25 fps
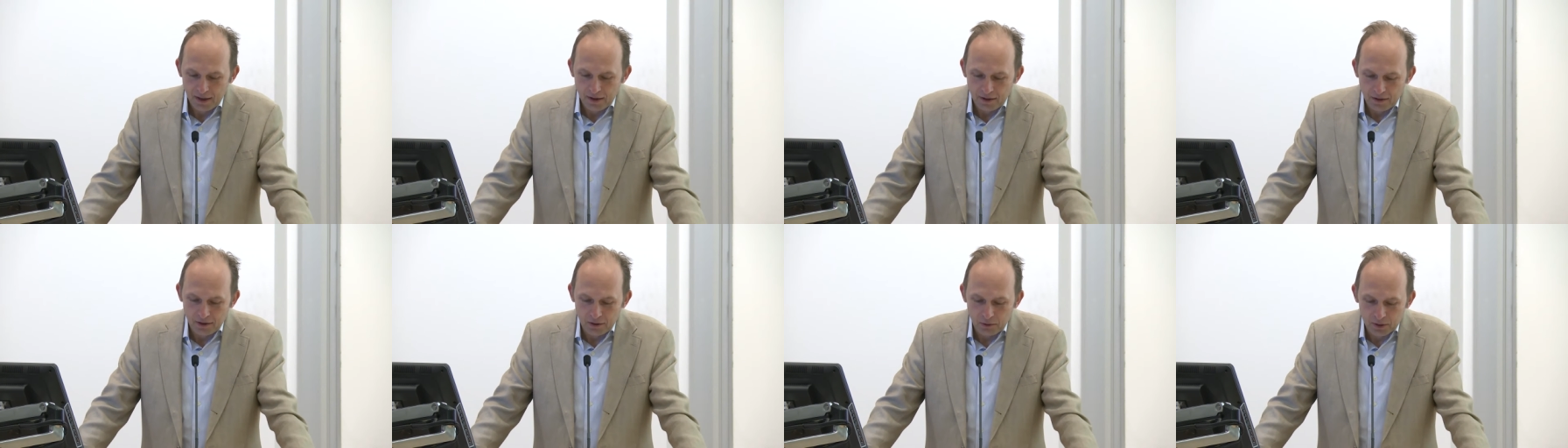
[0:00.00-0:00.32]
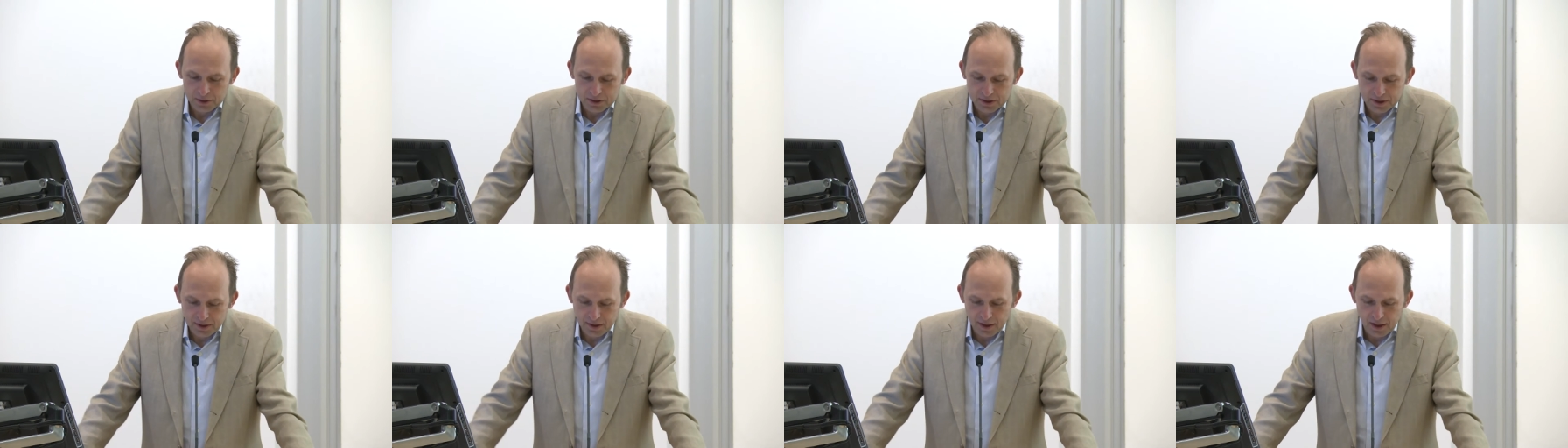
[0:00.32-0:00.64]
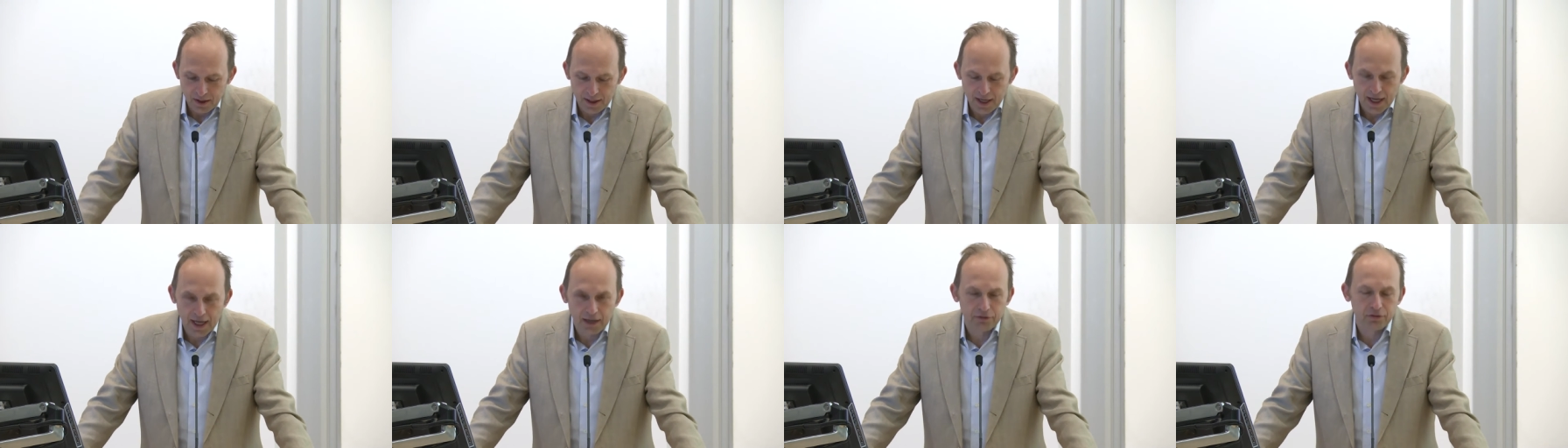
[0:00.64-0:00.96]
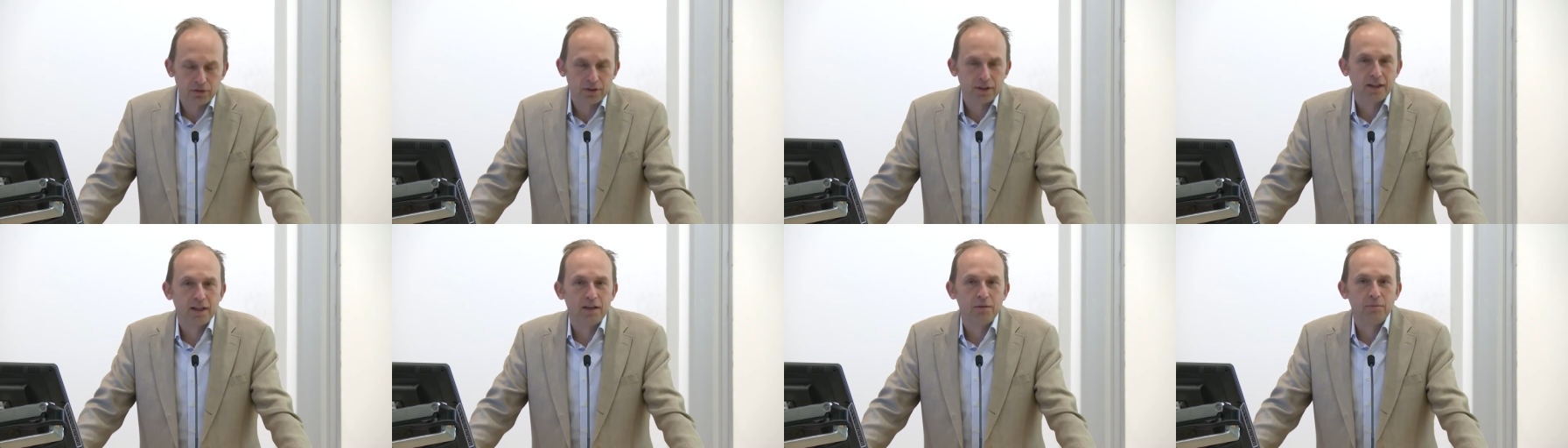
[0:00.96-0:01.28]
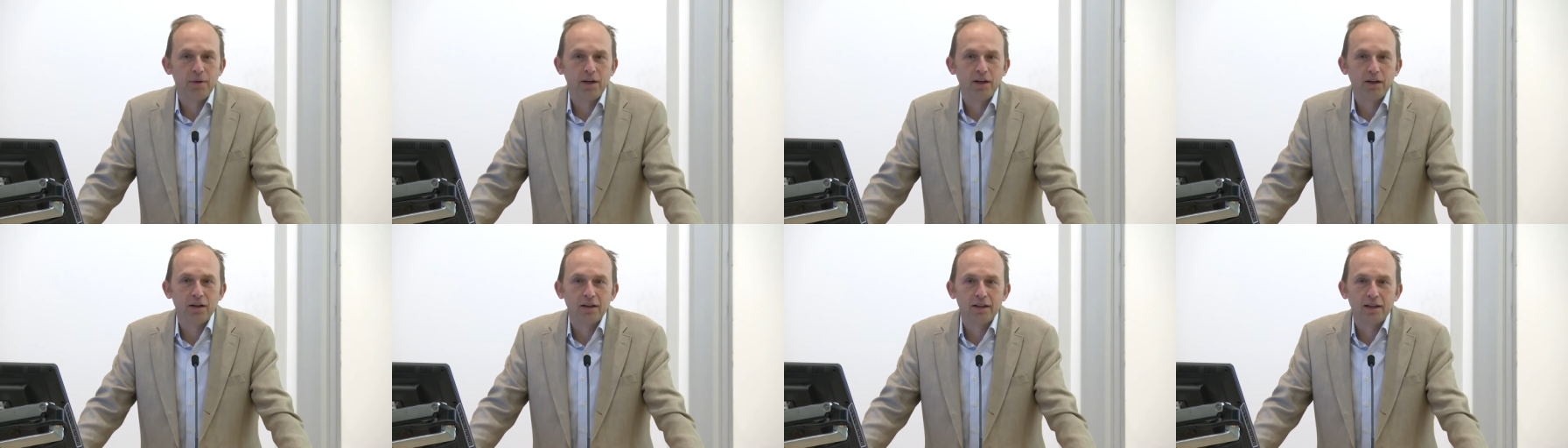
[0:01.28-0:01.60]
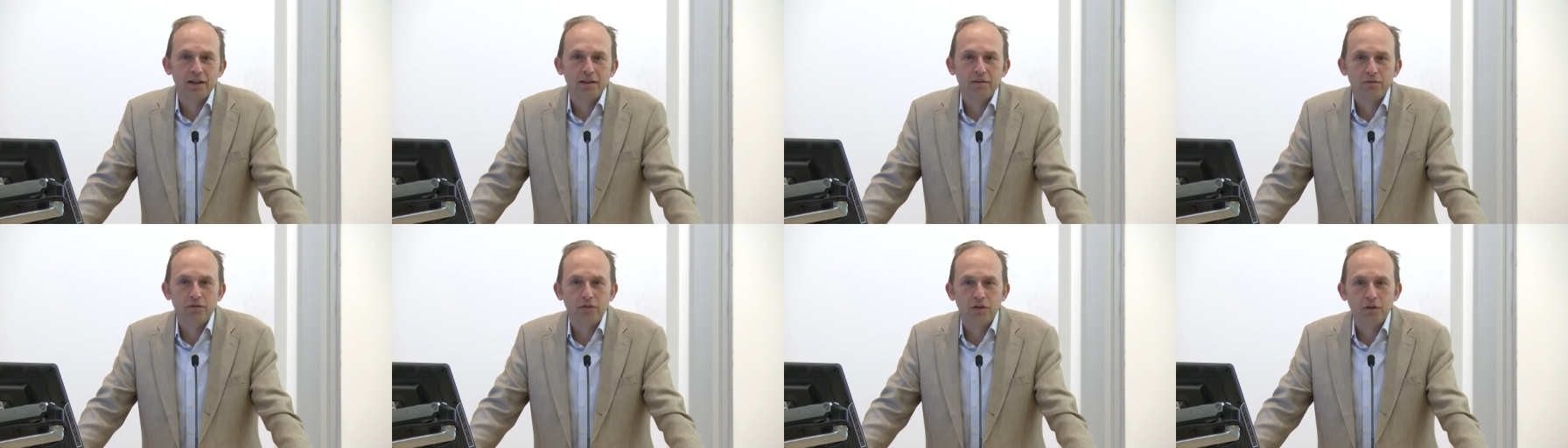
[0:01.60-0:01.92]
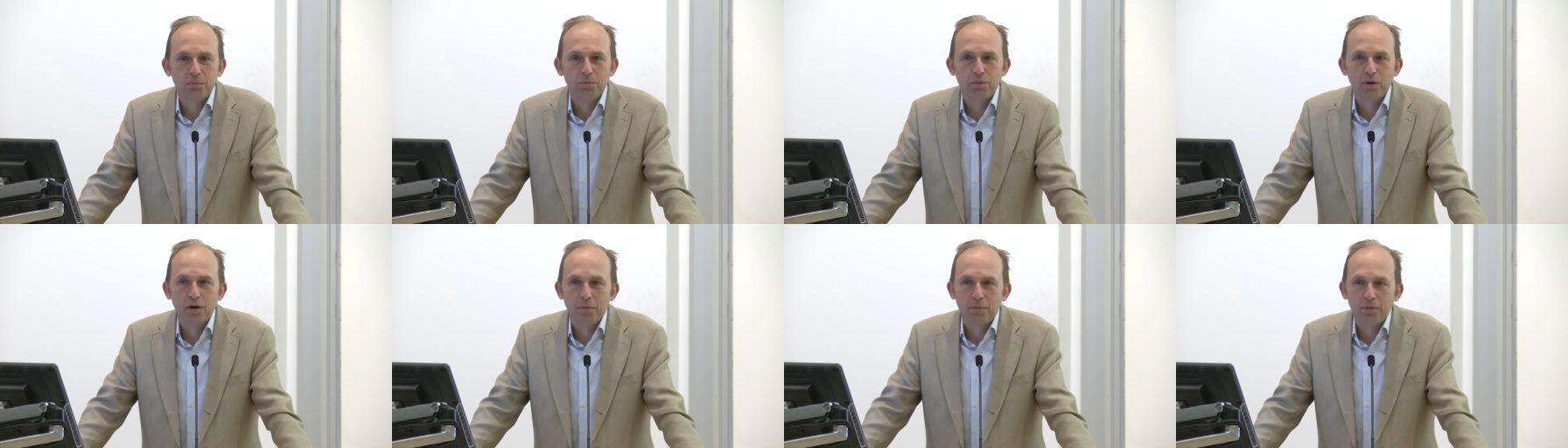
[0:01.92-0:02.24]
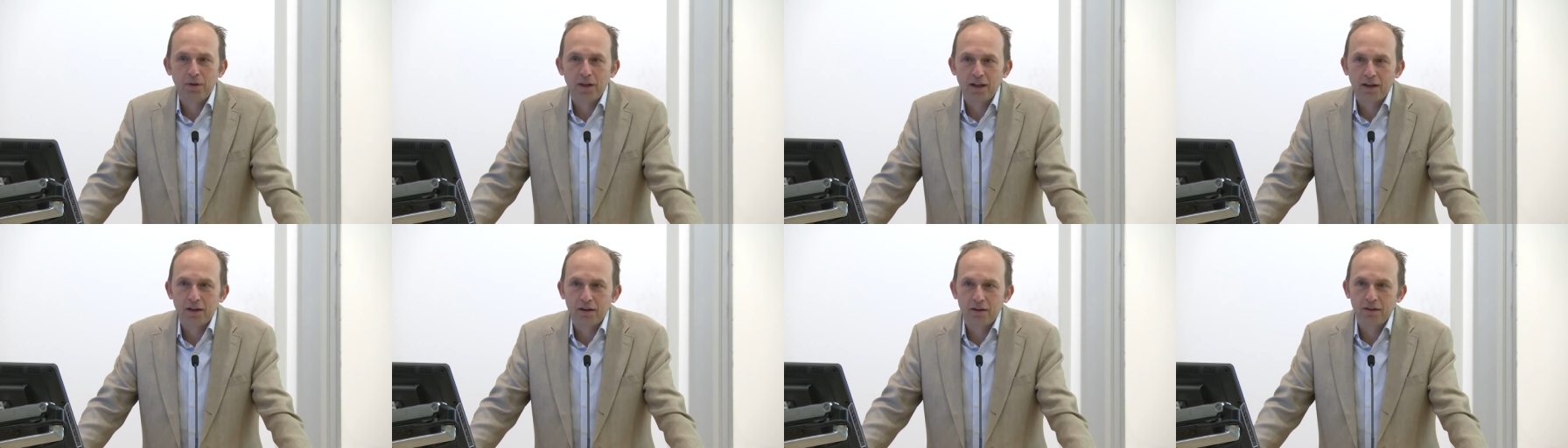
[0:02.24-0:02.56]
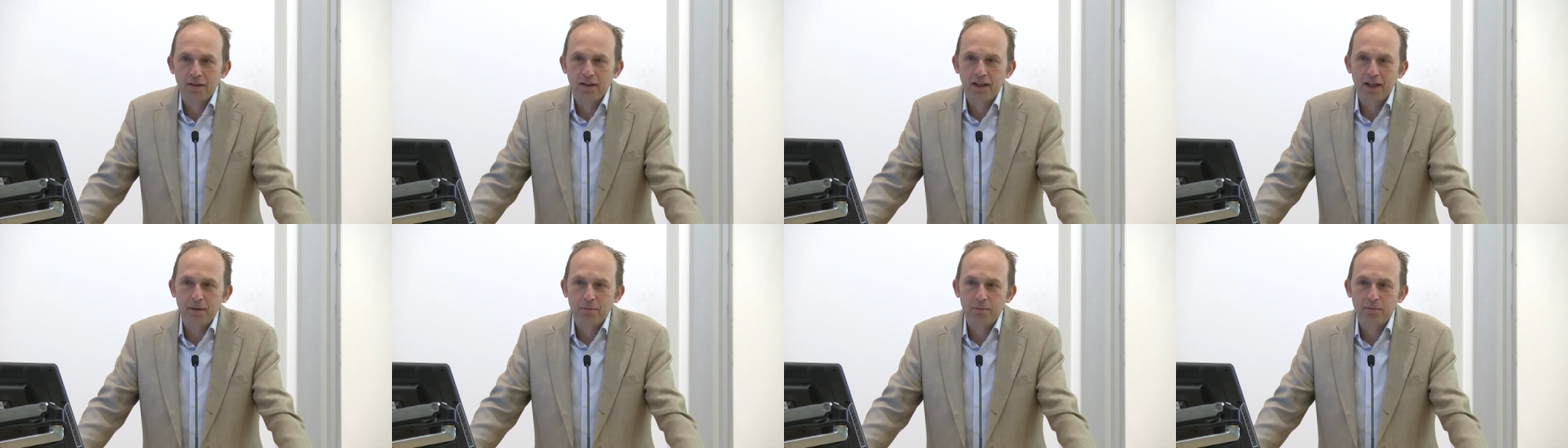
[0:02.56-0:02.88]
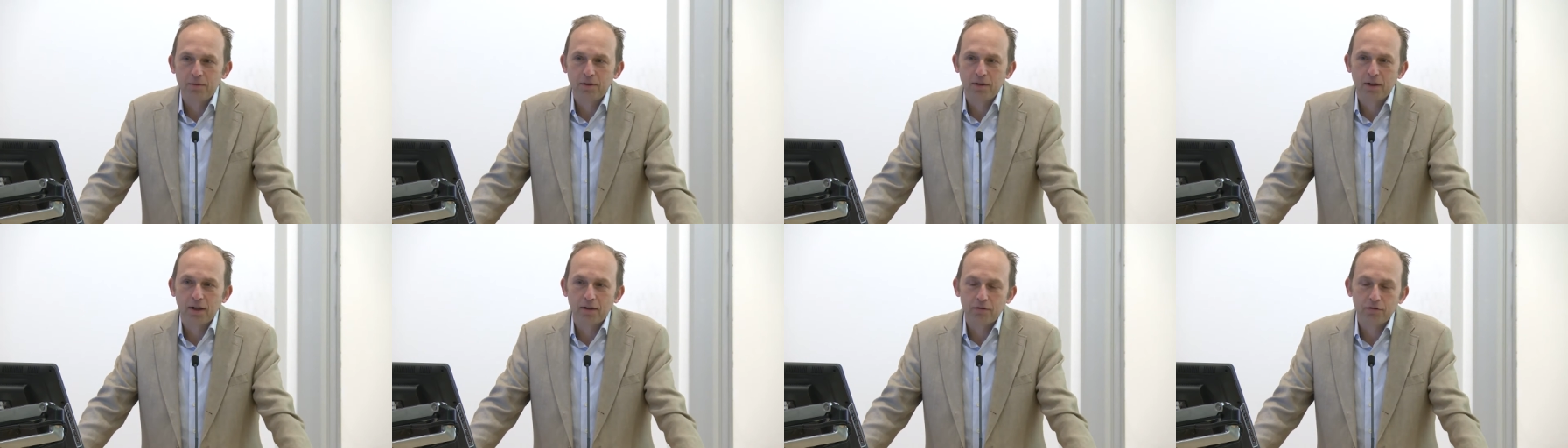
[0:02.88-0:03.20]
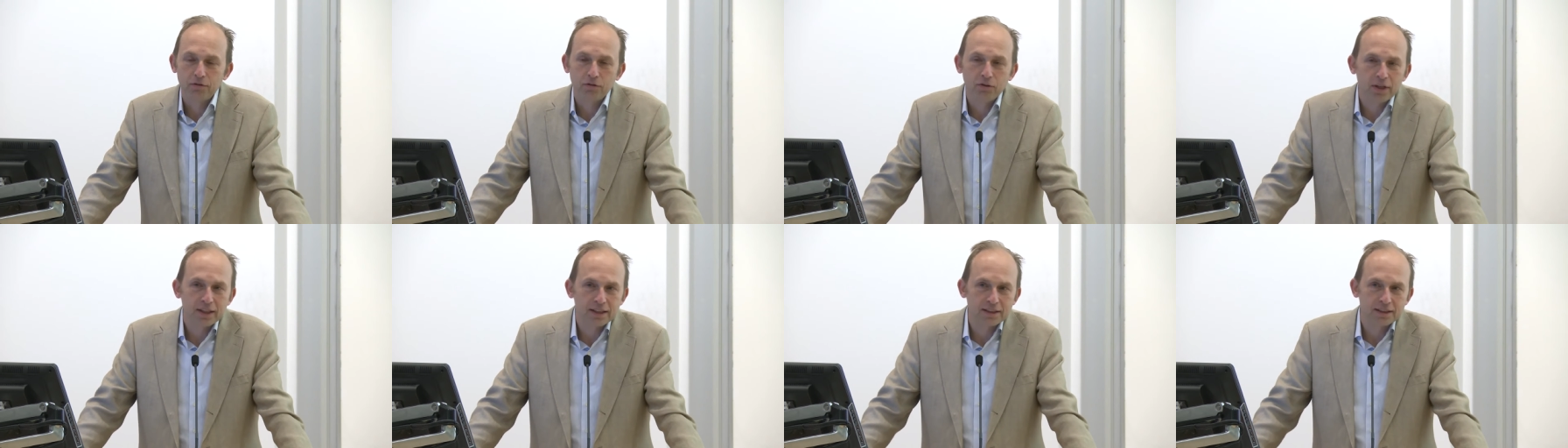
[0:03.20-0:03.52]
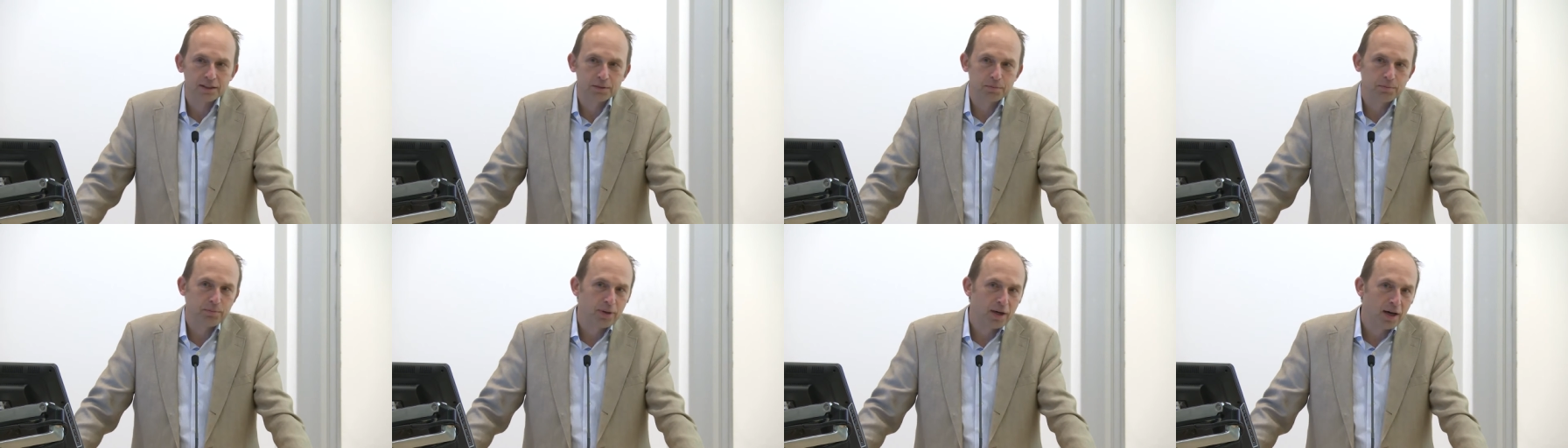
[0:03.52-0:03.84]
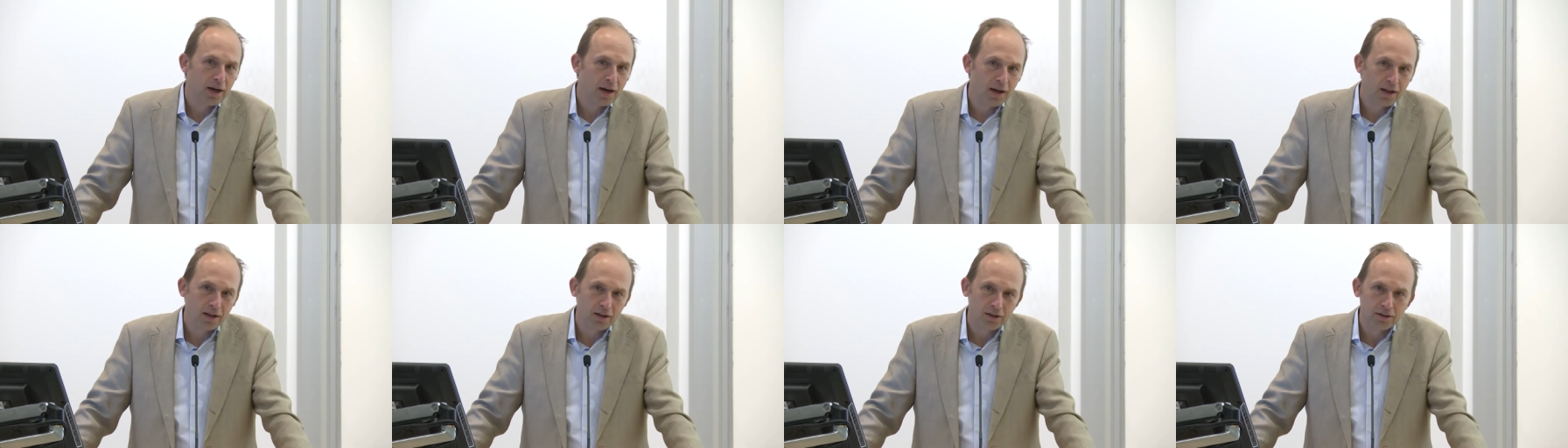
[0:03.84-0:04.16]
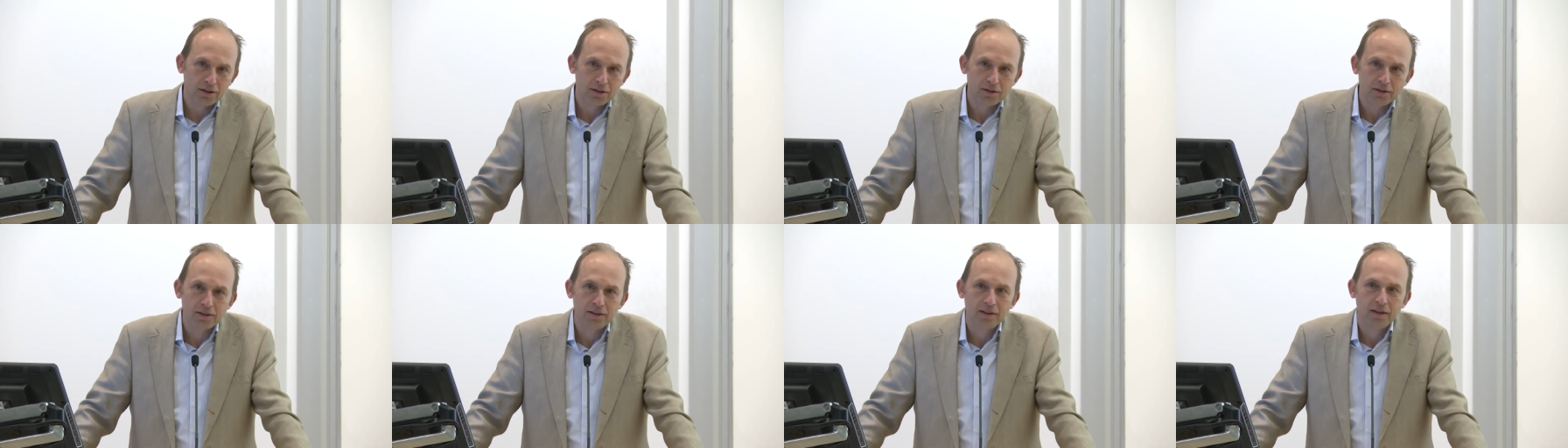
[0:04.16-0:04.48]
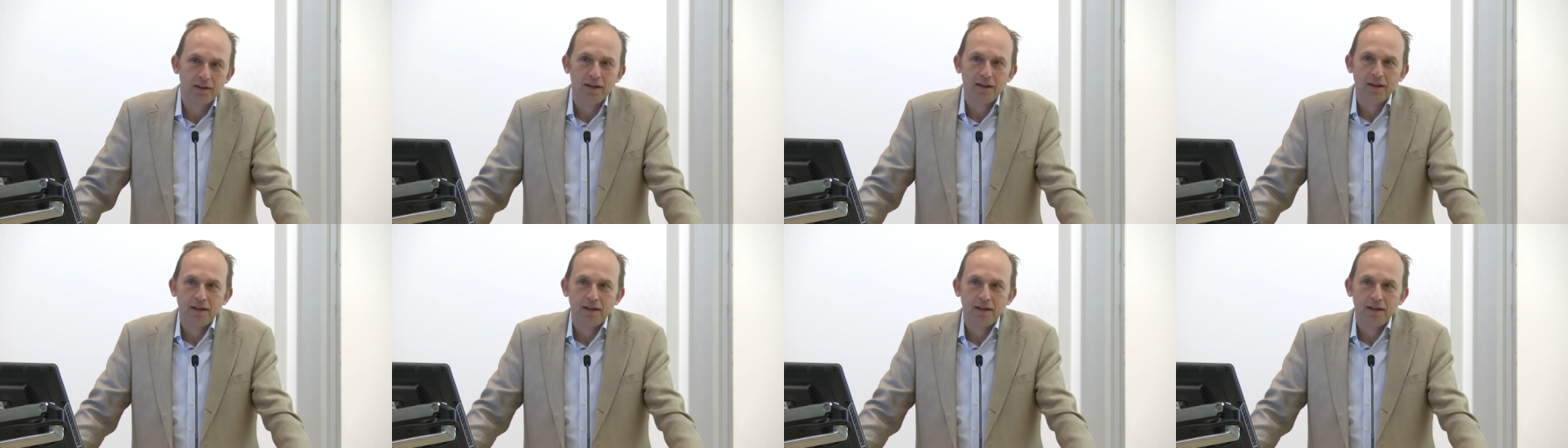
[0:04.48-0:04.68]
There was a young African American football player named uh, Fritz Pollard,